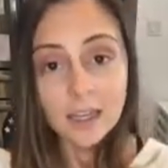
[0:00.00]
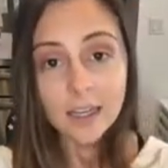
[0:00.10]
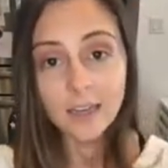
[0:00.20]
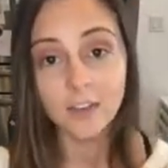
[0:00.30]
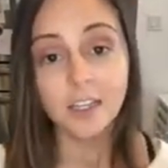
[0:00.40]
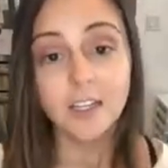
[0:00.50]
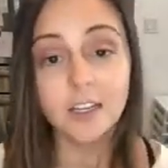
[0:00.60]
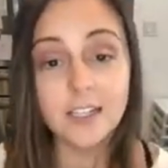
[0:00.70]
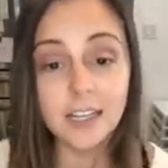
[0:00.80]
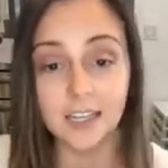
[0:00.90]
even
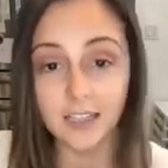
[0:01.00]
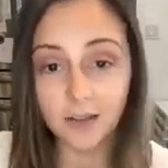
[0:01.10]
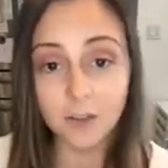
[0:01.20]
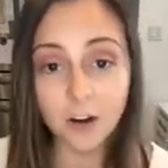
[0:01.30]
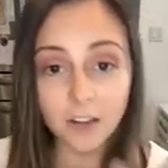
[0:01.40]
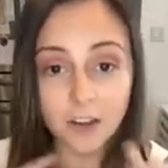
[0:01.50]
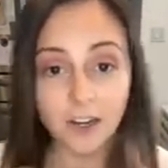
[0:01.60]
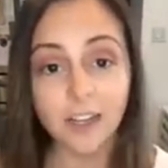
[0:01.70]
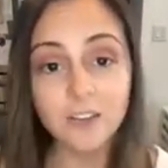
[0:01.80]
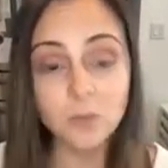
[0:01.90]
take it a step farther
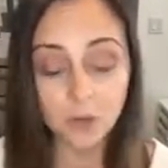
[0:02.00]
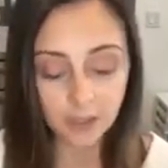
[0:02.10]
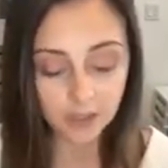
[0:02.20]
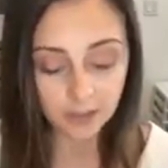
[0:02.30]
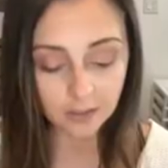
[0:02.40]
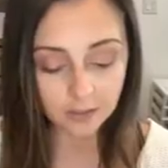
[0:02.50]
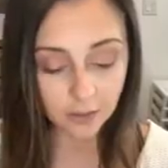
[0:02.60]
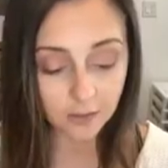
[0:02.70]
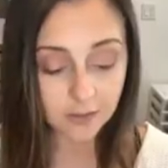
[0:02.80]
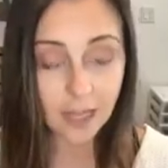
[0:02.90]
and even put
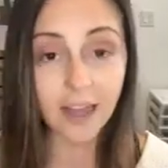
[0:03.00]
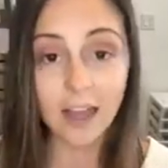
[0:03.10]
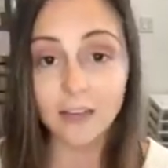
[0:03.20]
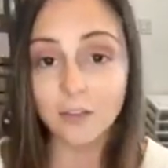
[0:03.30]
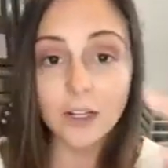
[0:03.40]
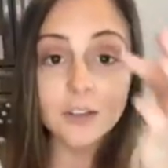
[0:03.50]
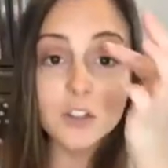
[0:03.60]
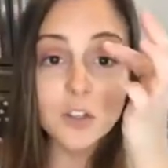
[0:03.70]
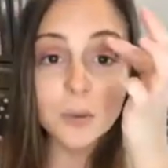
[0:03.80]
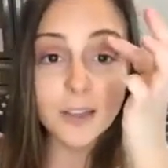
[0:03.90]
your light ivory
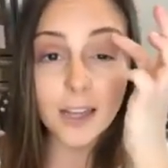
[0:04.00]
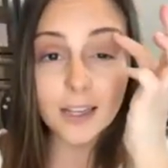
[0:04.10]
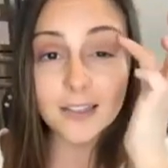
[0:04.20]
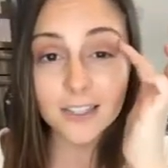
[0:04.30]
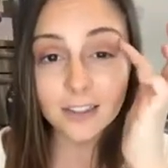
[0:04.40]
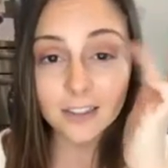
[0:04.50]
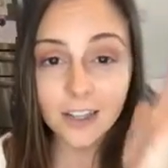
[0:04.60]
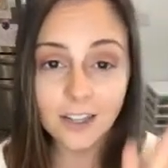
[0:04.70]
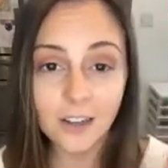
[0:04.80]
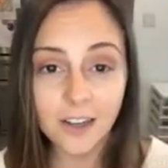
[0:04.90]
super light concealer
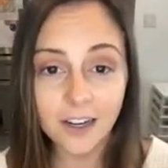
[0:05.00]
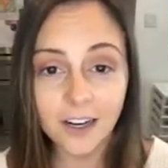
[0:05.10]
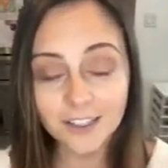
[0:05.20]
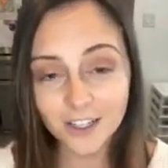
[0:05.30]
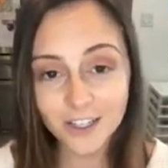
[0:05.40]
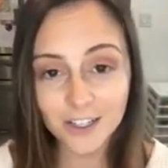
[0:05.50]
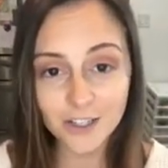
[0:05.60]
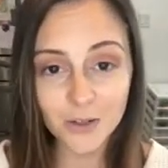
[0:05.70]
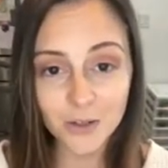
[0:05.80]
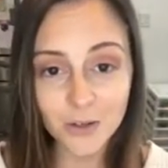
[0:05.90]
under there just
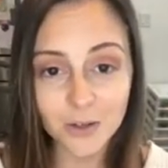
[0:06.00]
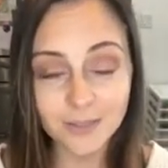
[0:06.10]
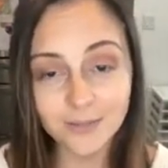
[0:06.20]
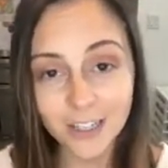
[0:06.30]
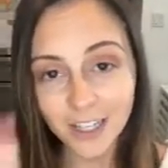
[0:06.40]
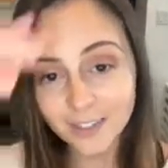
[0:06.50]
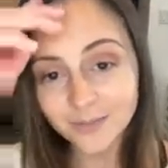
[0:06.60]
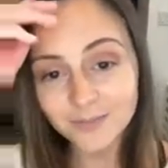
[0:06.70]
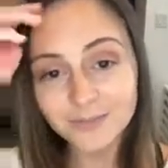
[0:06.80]
to, you know,